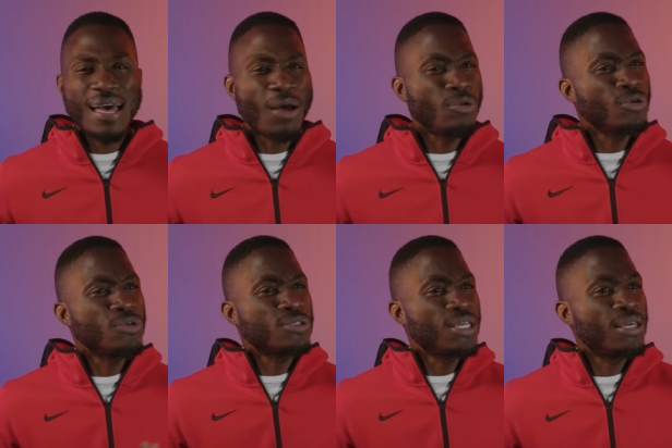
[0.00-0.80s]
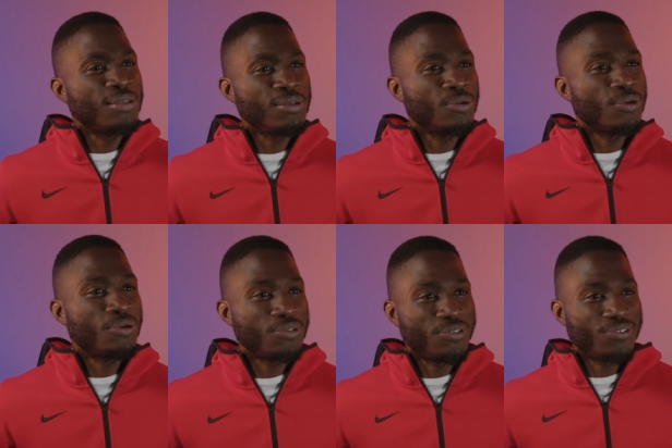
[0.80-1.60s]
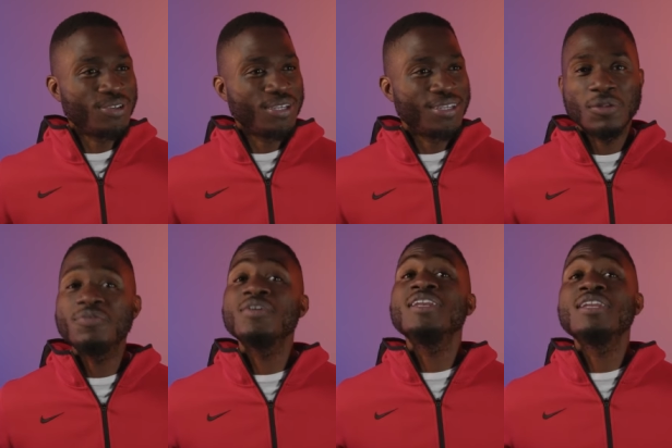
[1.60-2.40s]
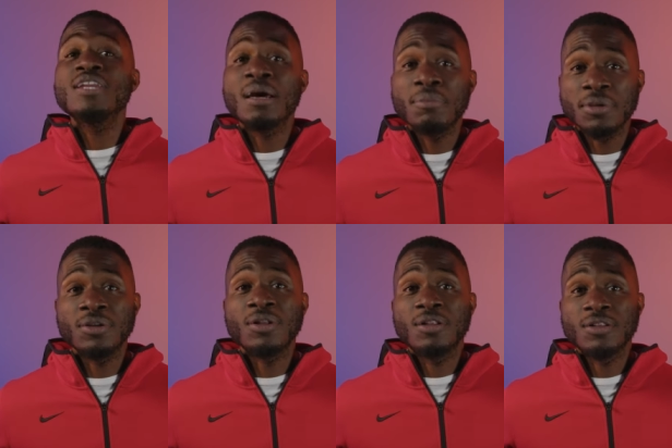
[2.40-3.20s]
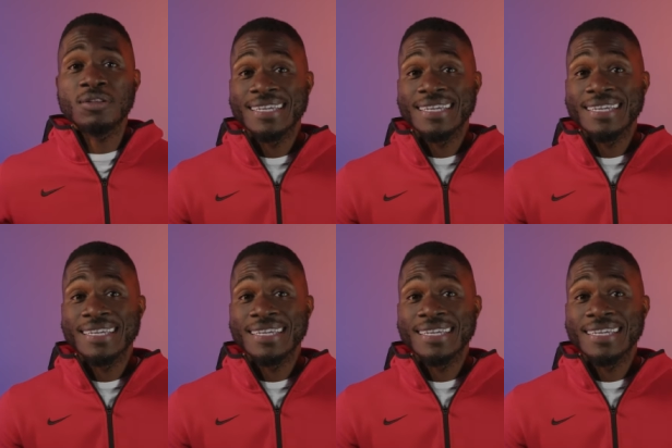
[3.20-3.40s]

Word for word: how do you say it in your country? Phenomenal. phenomena.